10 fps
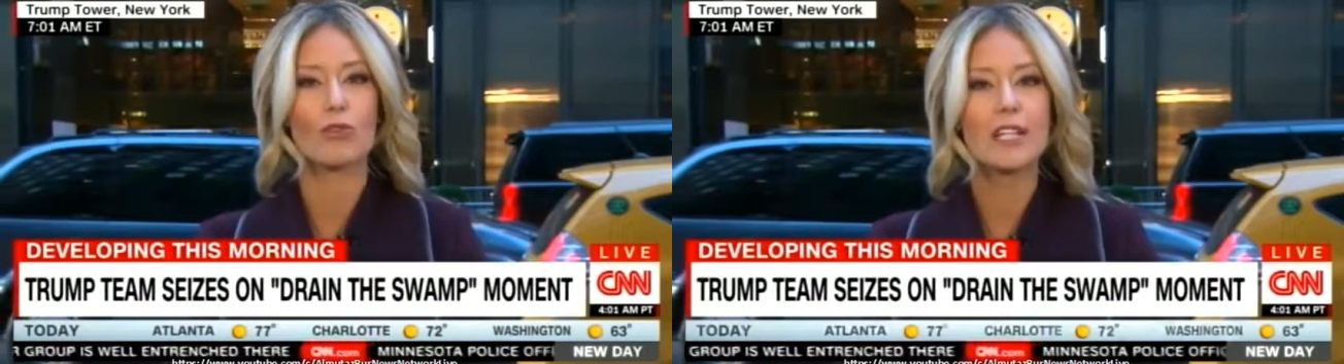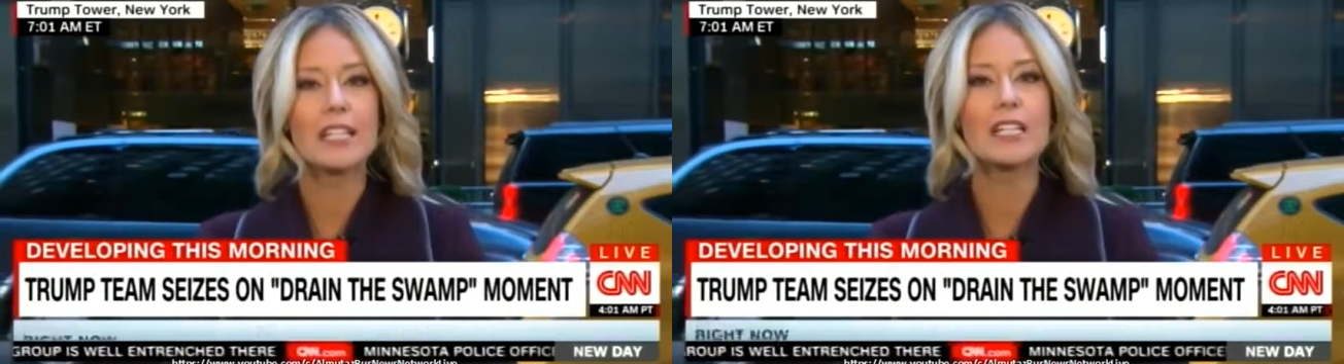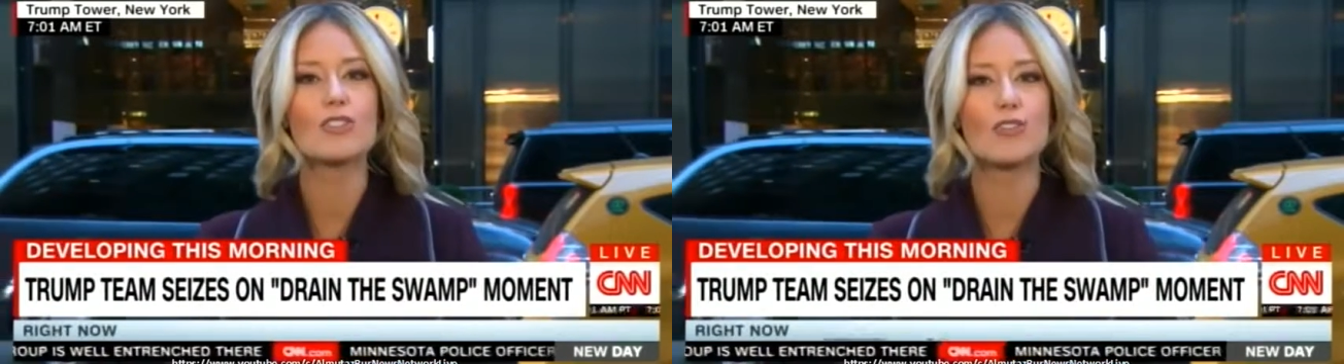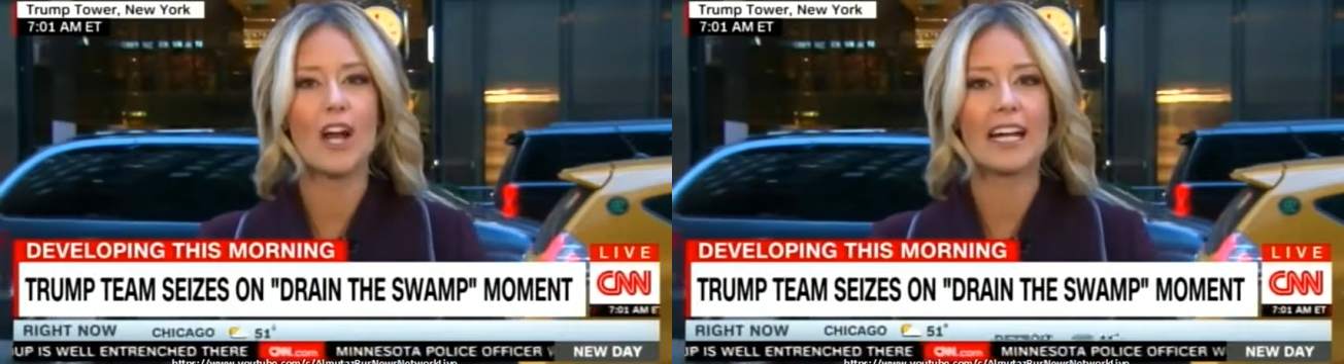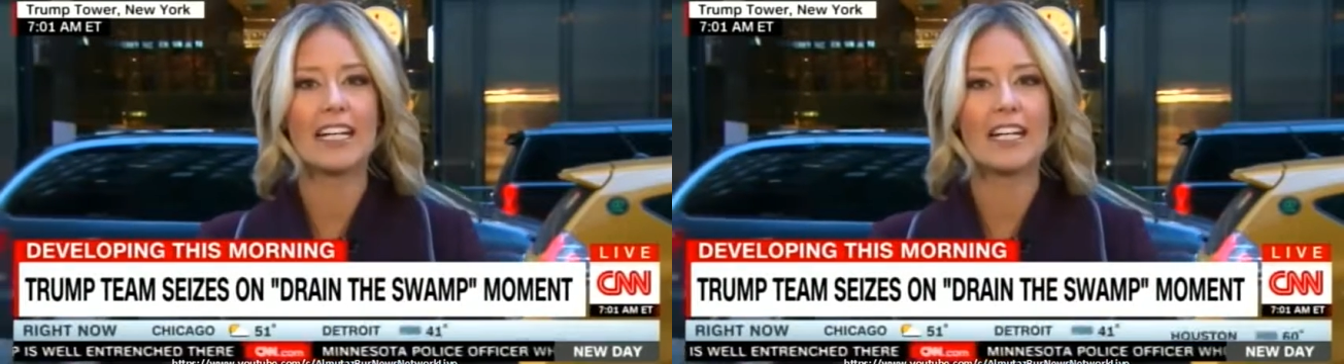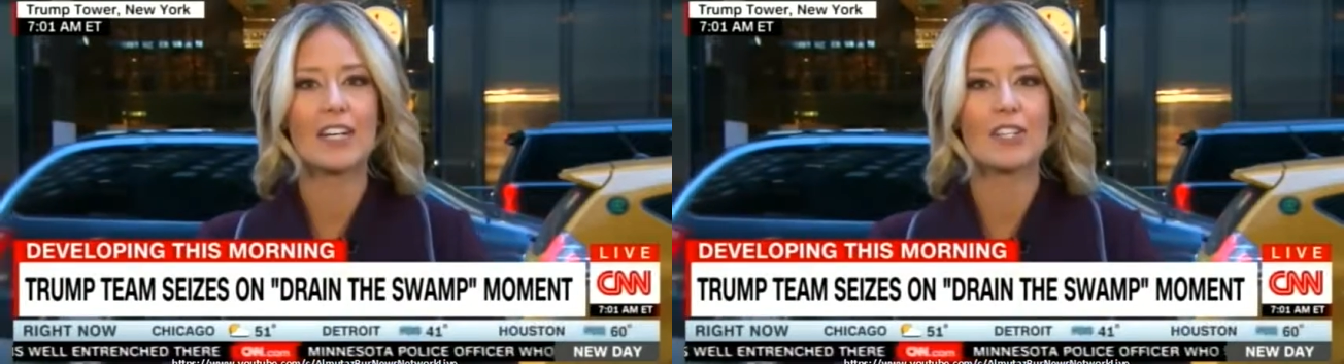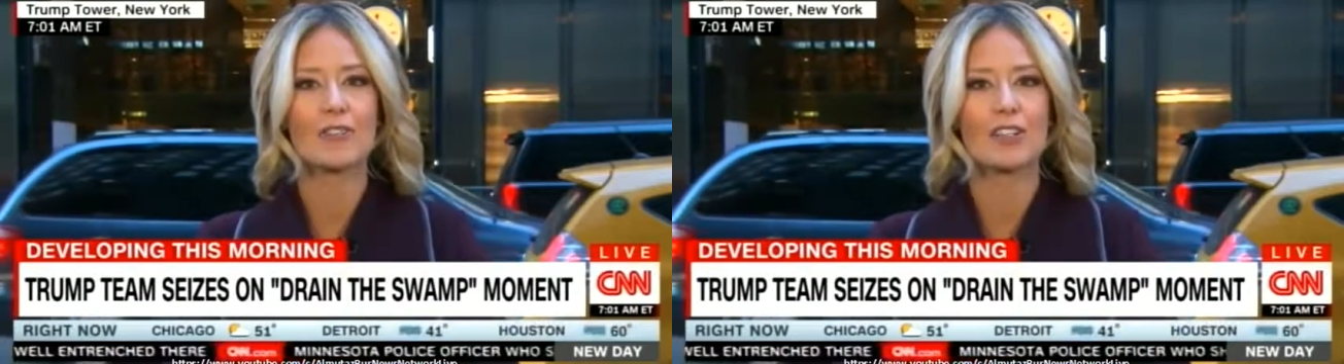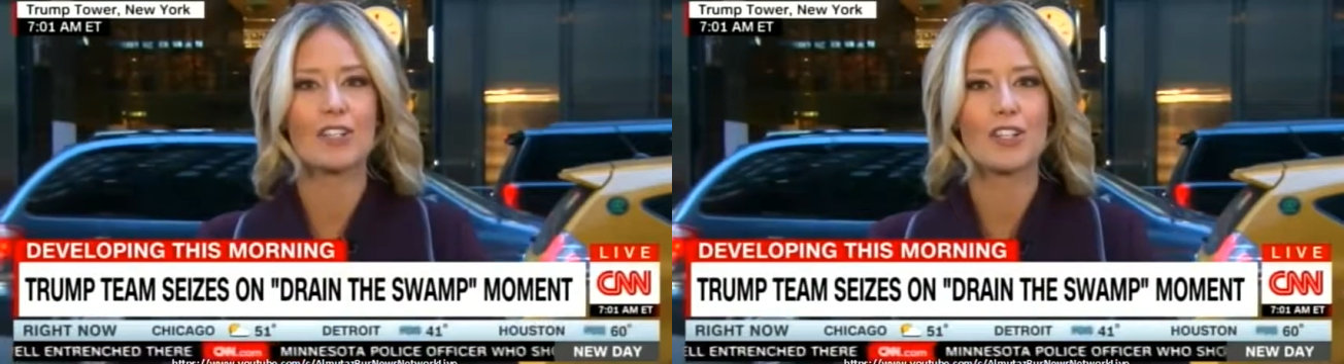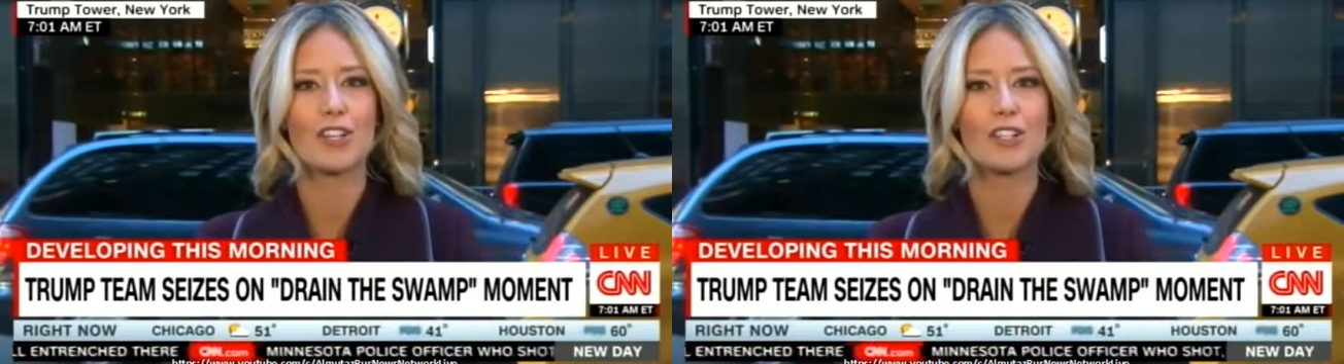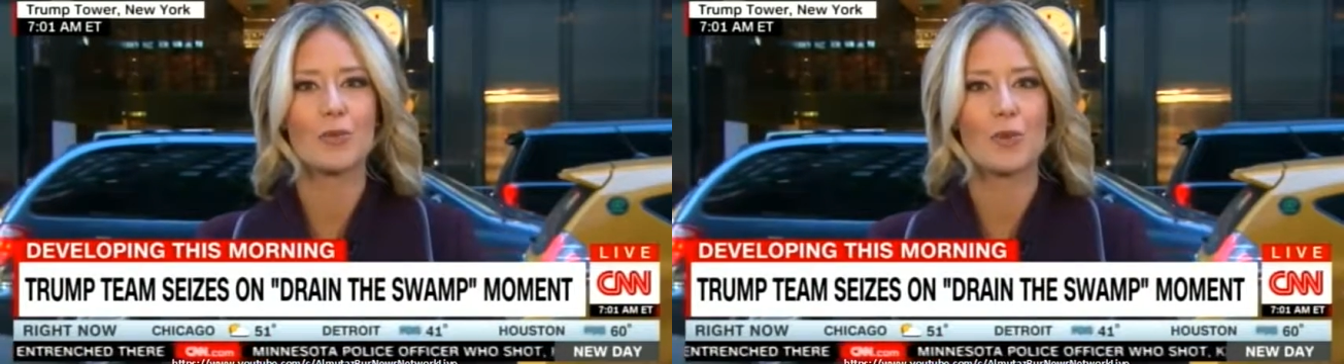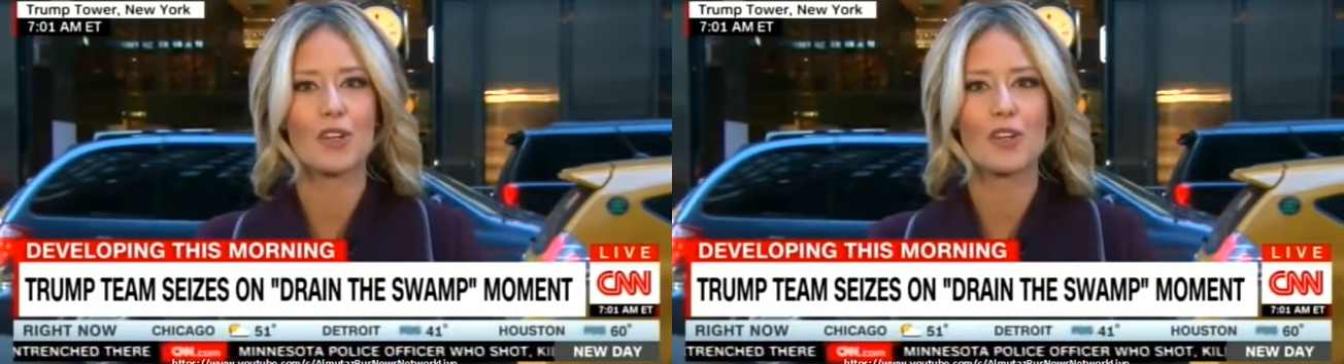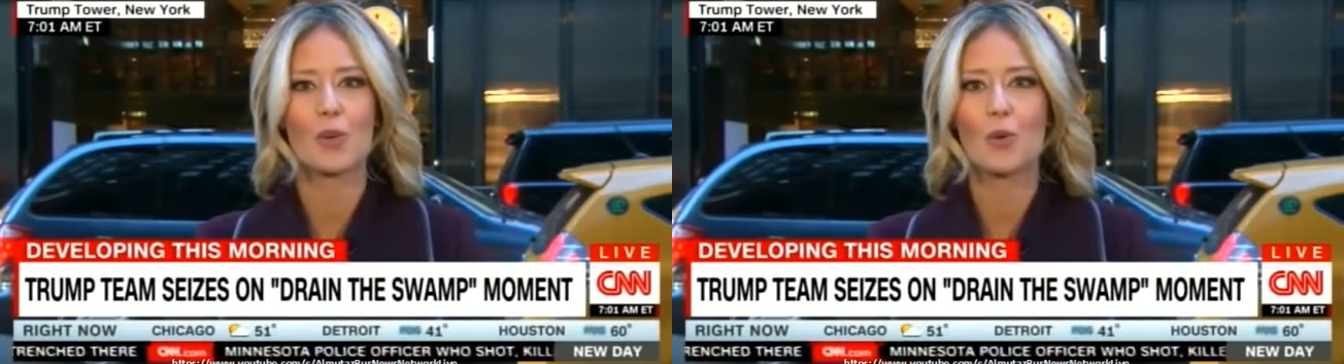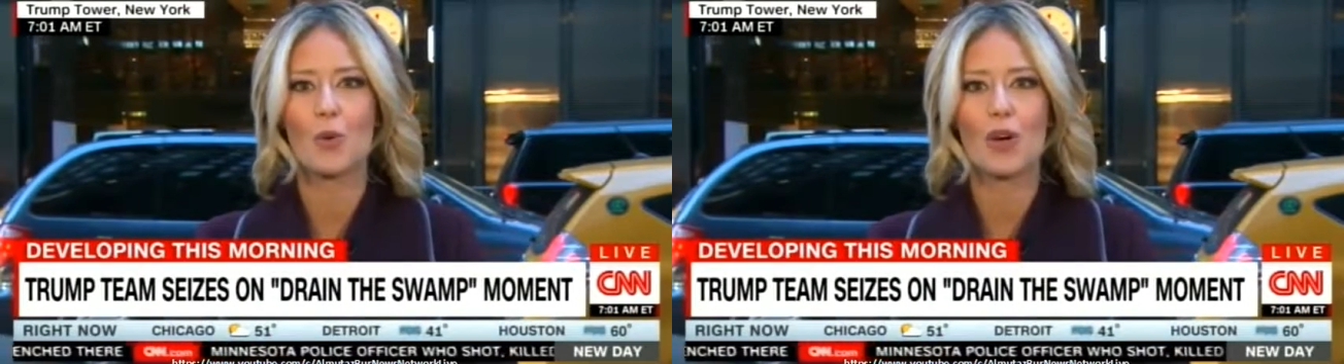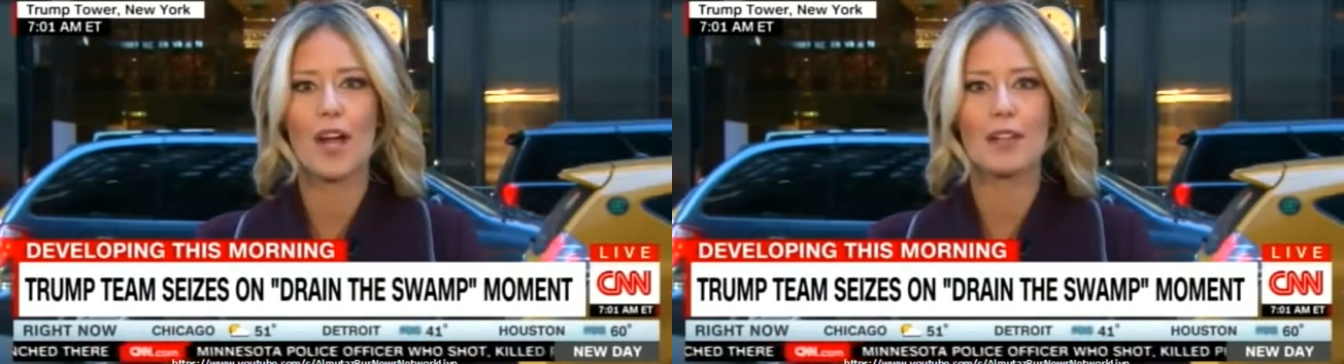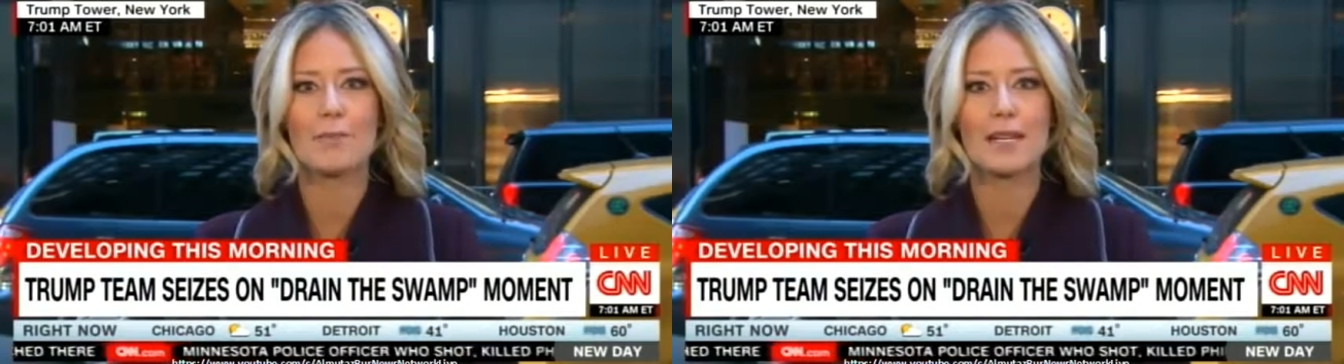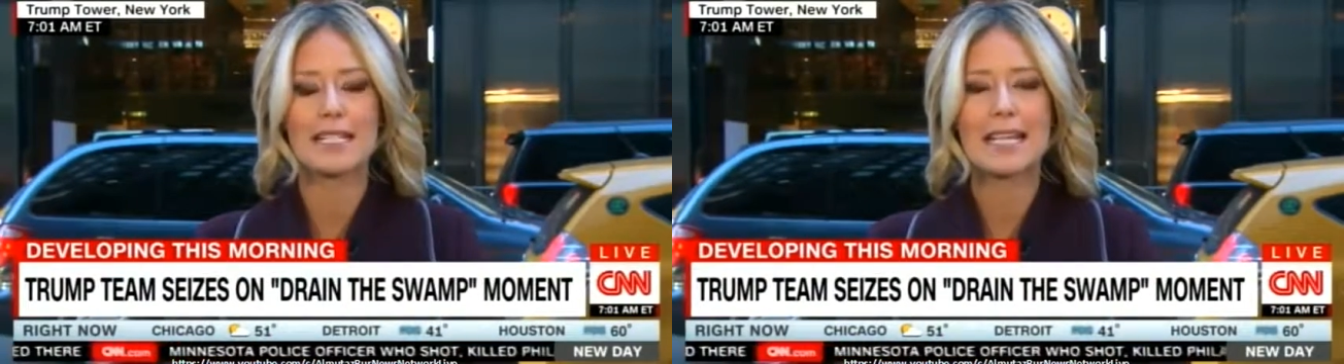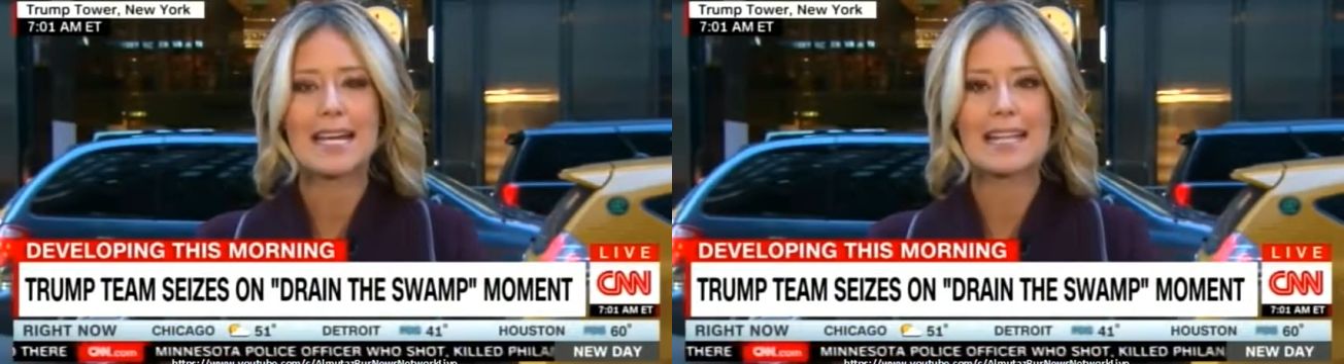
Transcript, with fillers: Really trying here to return to one of the core elements